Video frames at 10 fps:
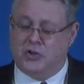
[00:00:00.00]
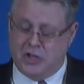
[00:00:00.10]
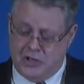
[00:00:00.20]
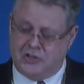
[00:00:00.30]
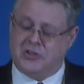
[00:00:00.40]

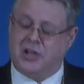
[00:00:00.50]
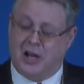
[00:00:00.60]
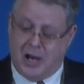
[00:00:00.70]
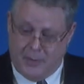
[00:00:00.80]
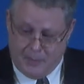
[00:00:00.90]
Jesus
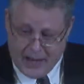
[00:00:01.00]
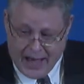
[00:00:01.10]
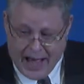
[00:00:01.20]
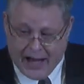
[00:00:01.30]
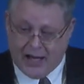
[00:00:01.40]
can come
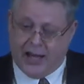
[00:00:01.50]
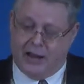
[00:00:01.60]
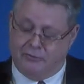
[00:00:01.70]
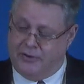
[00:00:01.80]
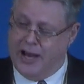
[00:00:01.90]
back
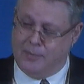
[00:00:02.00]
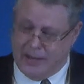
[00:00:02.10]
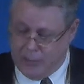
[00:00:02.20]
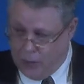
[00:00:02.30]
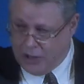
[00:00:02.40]
and find
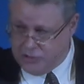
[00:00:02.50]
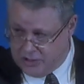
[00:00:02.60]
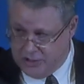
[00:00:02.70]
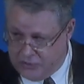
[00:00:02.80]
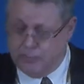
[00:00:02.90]
me
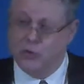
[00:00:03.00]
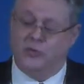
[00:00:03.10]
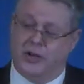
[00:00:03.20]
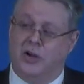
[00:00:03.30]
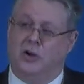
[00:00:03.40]
watching this
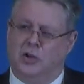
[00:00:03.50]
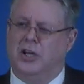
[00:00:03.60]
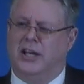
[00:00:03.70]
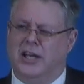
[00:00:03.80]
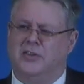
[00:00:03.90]
movie or
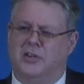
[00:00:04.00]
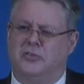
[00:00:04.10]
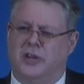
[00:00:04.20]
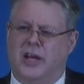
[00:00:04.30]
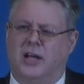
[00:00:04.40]
looking at
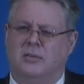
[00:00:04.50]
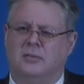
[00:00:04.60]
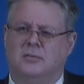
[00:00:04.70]
this thing.